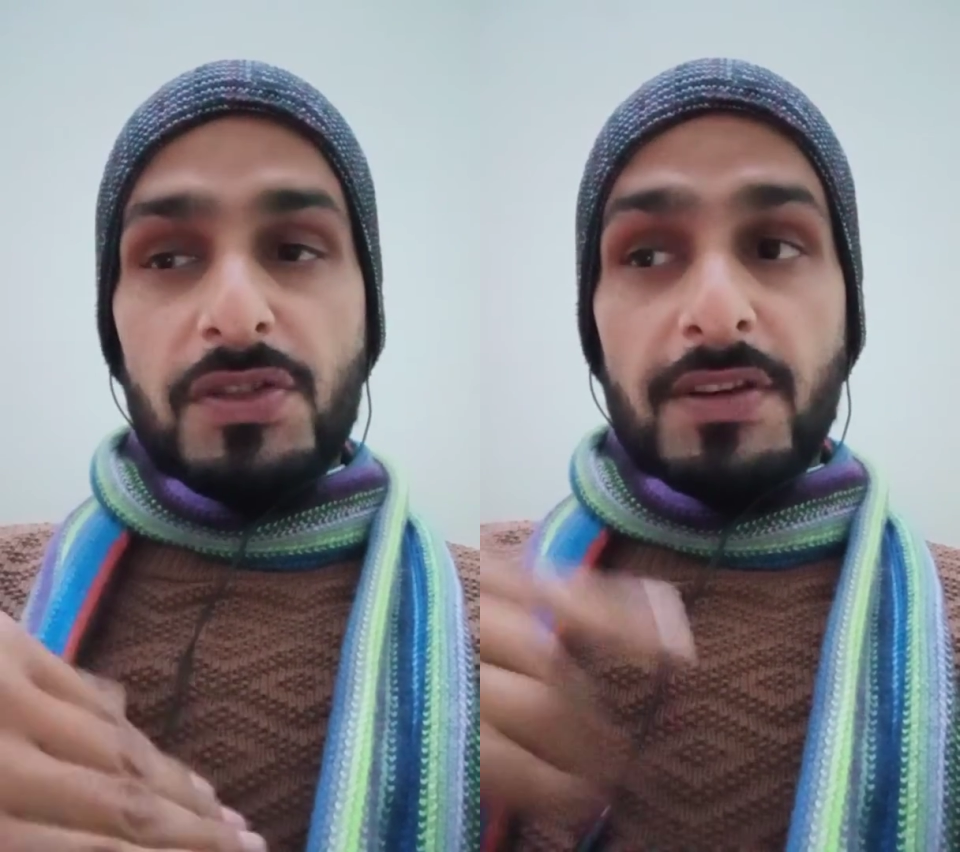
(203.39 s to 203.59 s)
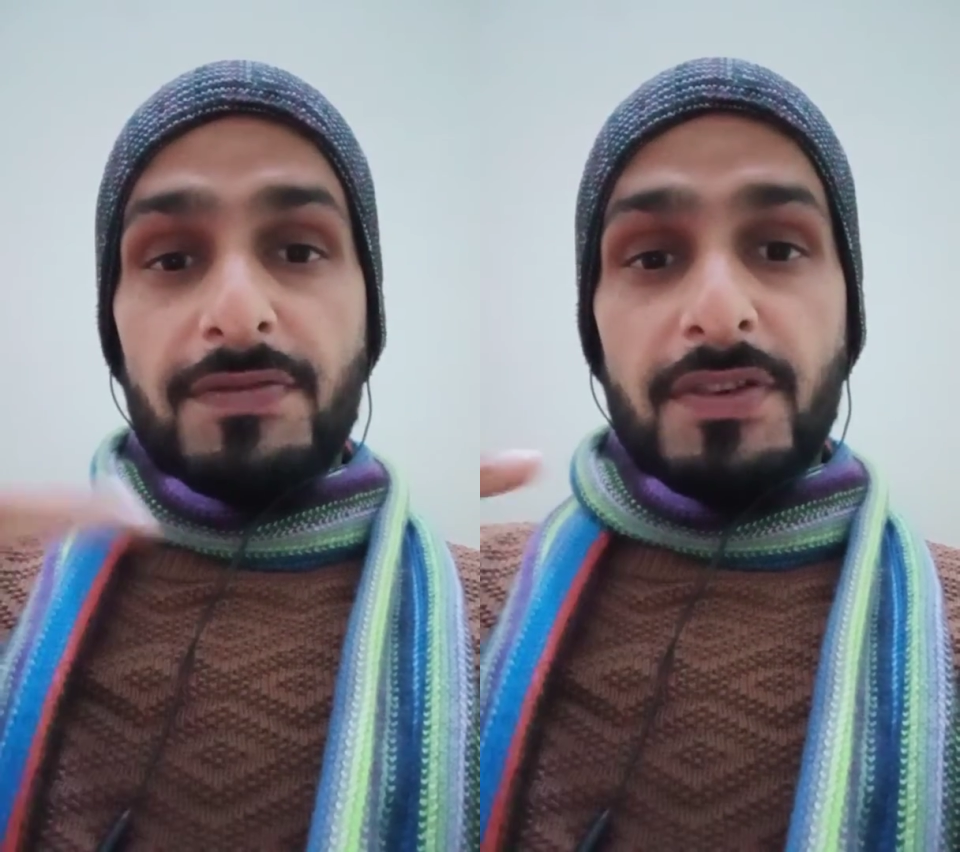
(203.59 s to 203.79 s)

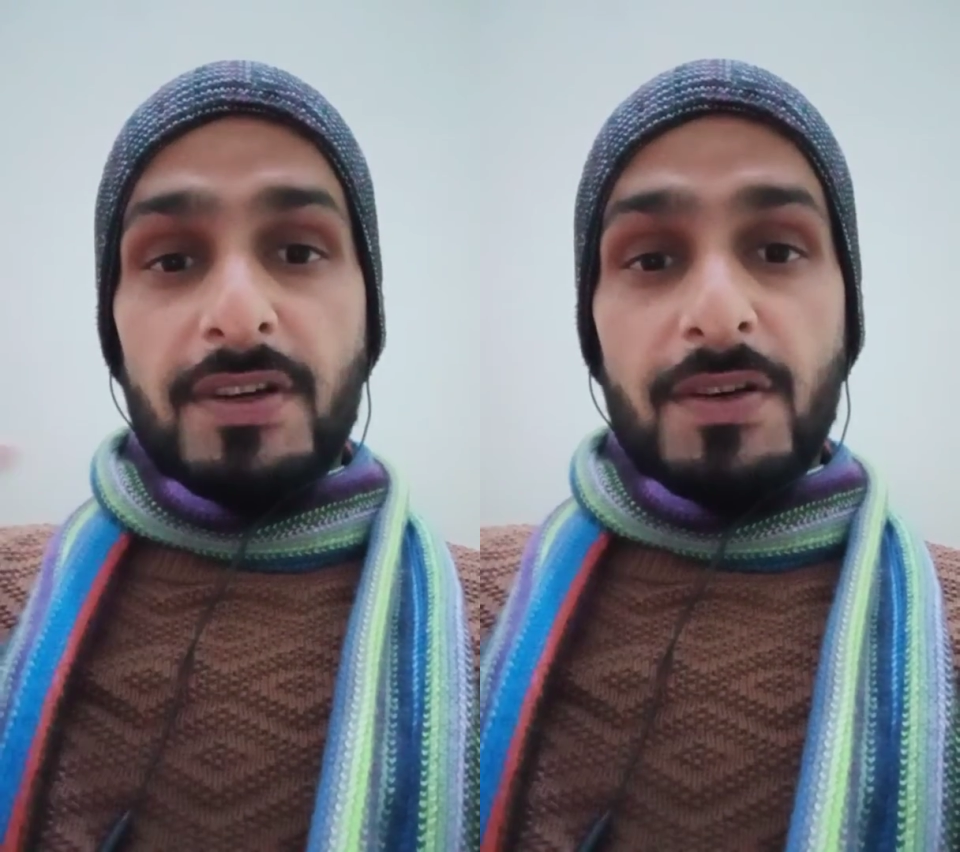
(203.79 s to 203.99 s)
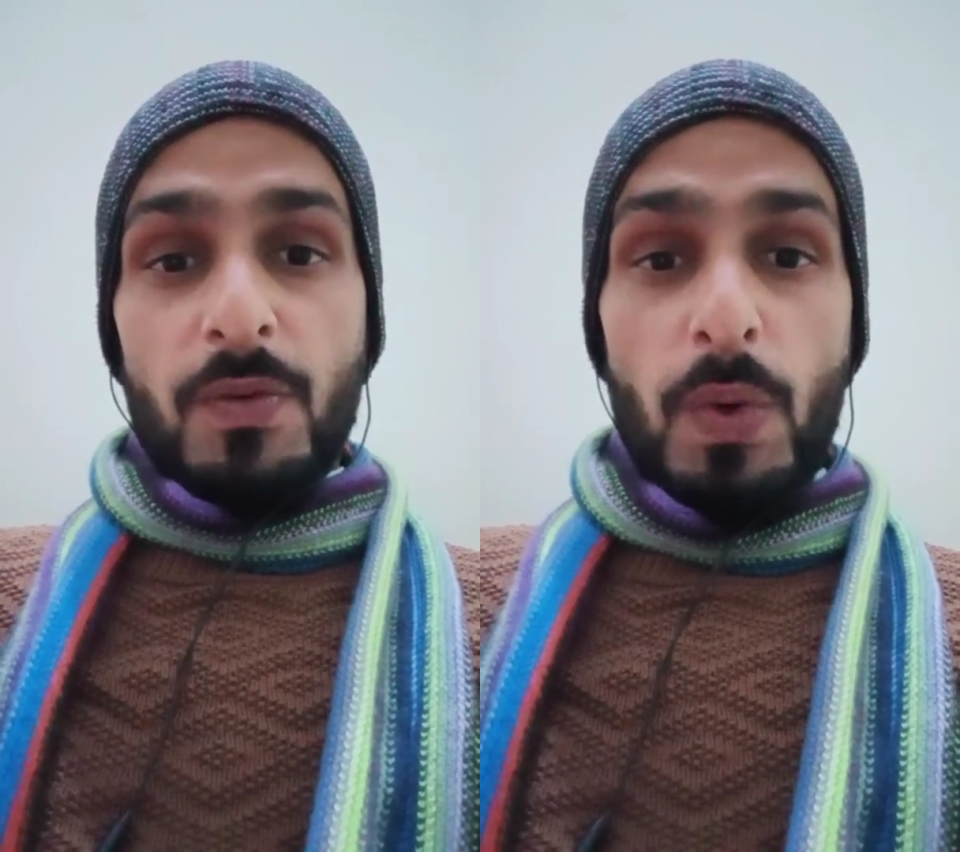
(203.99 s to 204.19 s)

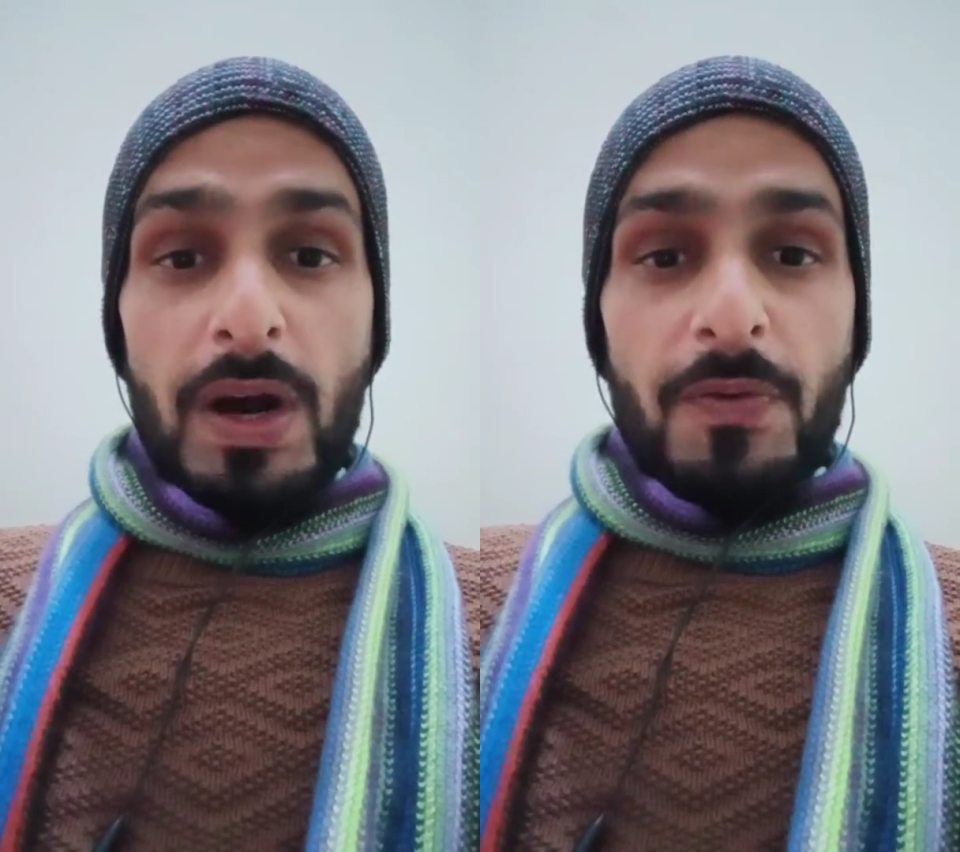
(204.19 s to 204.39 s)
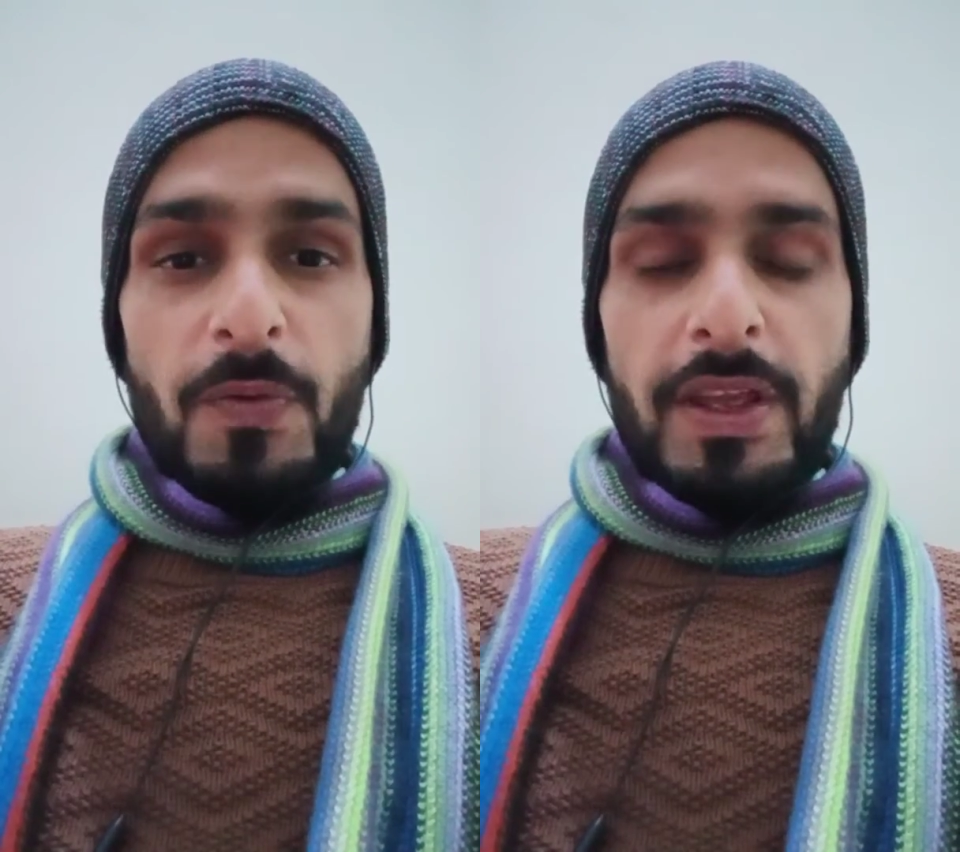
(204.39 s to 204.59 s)
suffer
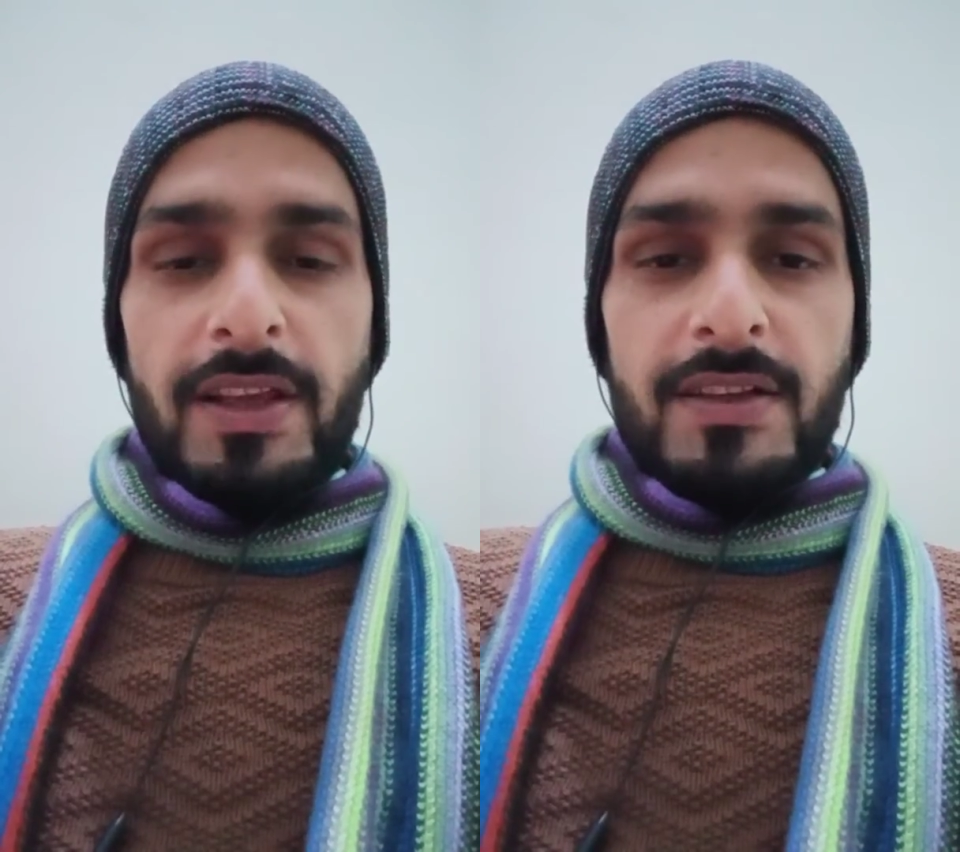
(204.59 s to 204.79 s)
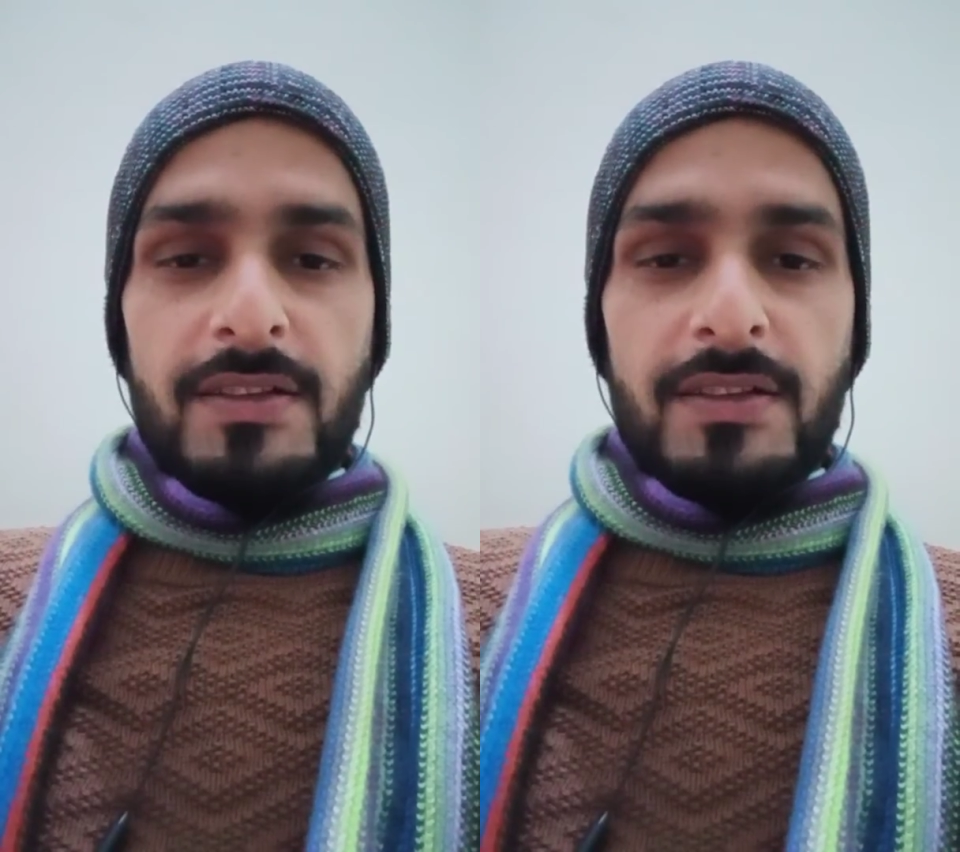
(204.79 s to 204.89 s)
1 week